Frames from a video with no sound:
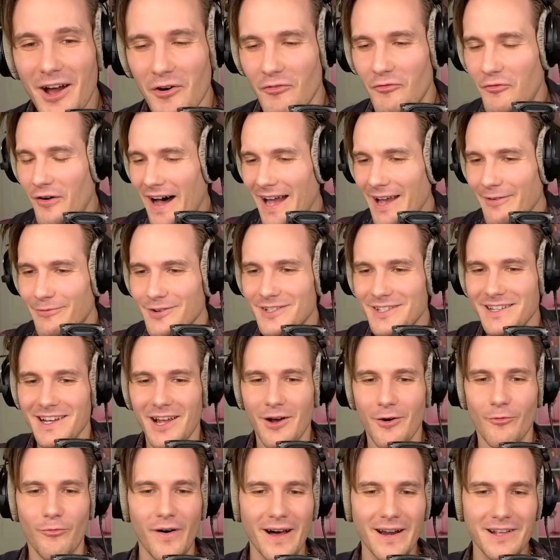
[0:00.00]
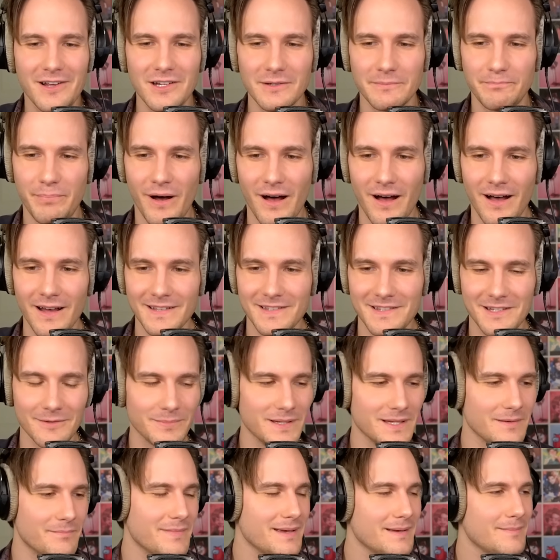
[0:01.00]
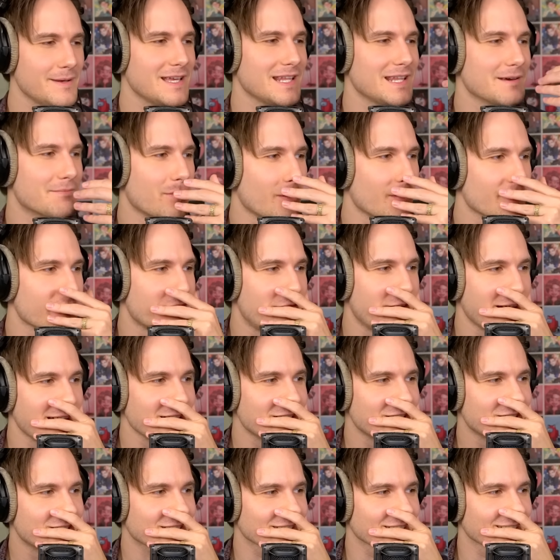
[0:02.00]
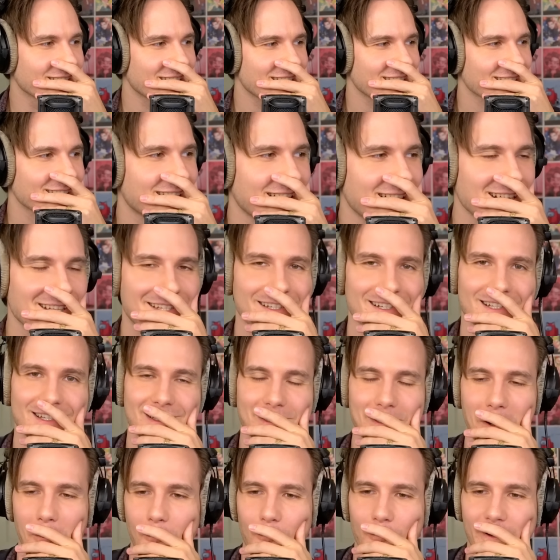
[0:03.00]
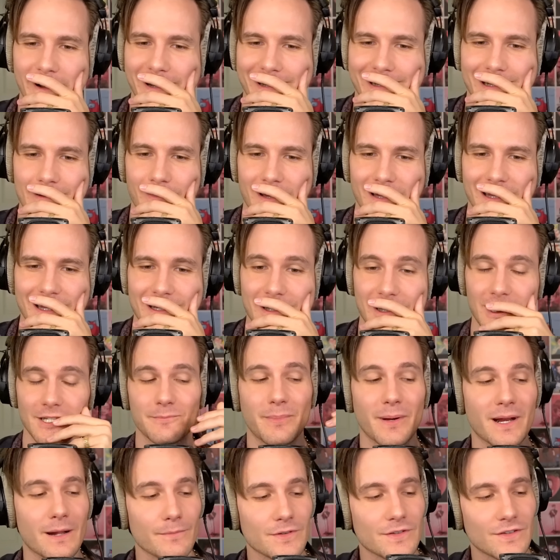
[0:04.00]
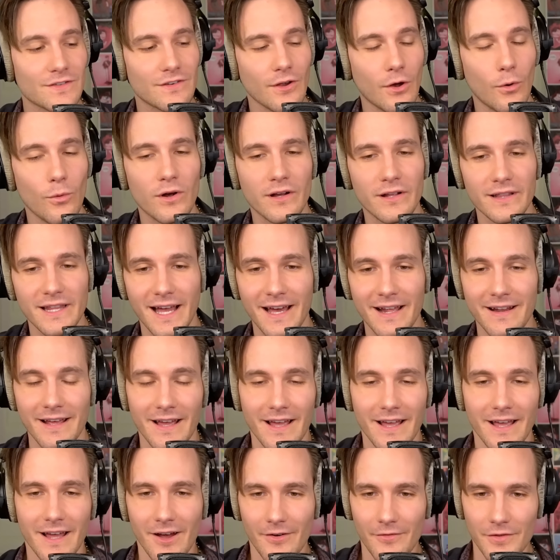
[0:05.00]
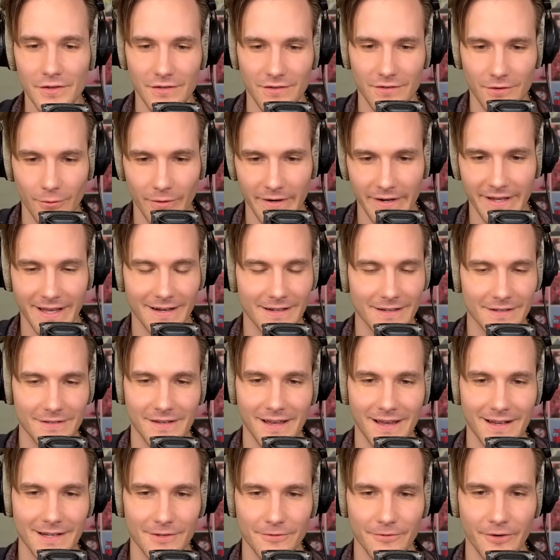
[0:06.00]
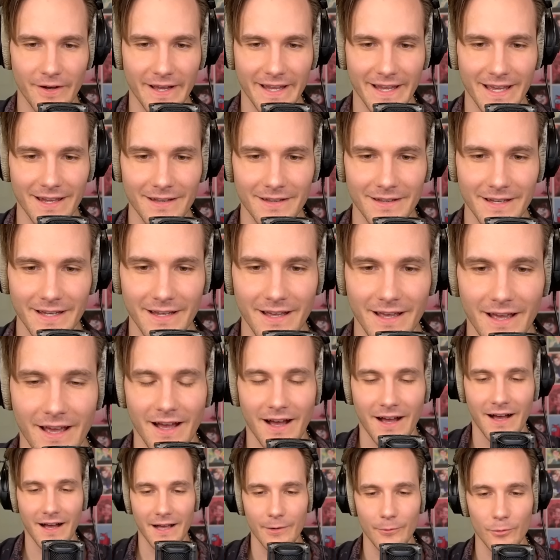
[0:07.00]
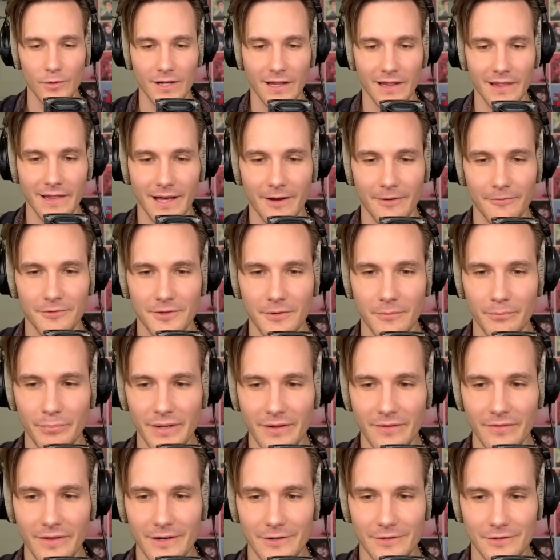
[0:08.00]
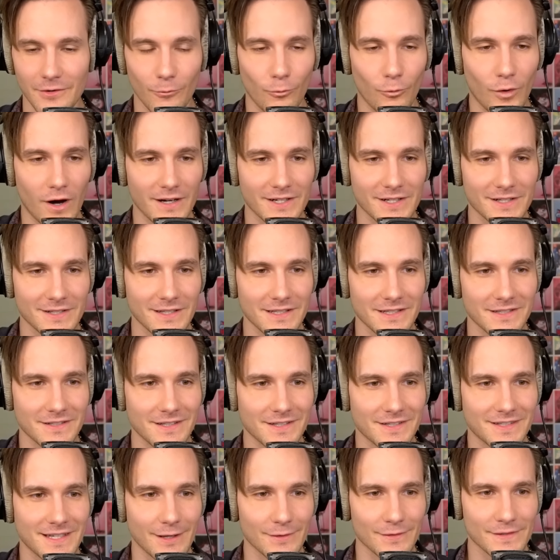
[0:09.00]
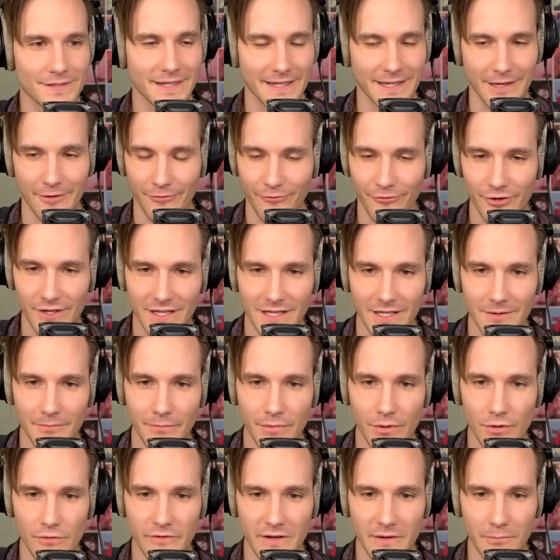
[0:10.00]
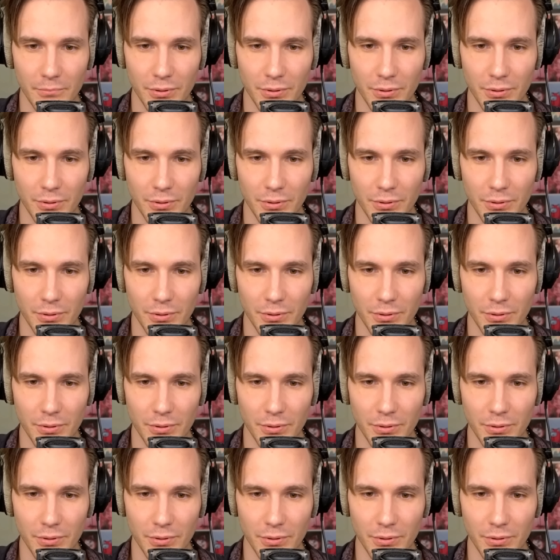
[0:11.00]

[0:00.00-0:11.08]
Why would you? What could possibly be the motivation? That is just so weirdly malicious, but I'm so glad the story had a satisfying ending. I would have loved to been there to watch this. This sounds like a freaking movie